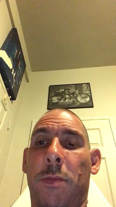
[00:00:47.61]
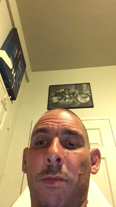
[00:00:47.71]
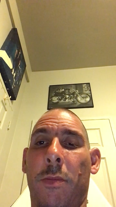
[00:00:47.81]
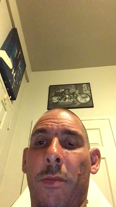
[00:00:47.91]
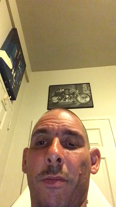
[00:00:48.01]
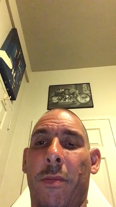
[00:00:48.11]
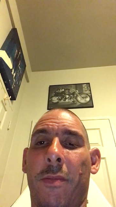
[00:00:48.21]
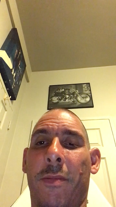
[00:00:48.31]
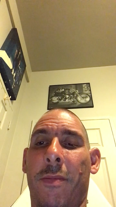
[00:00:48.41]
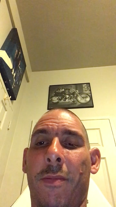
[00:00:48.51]

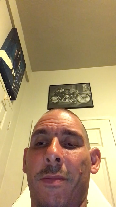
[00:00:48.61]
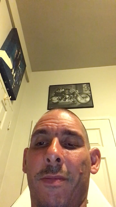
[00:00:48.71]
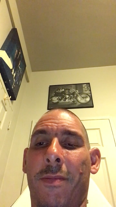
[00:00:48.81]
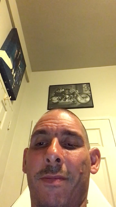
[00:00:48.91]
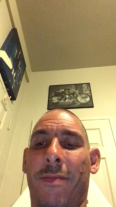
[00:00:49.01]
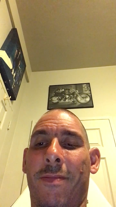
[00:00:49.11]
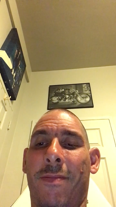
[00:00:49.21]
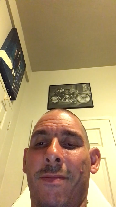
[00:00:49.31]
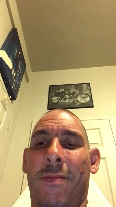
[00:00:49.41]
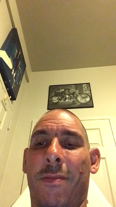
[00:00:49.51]

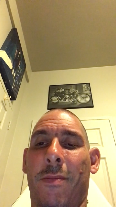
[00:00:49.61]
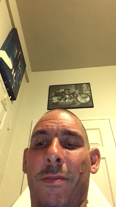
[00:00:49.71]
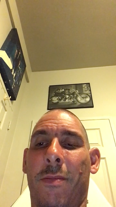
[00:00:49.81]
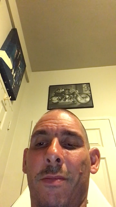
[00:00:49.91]
Nobody speaks.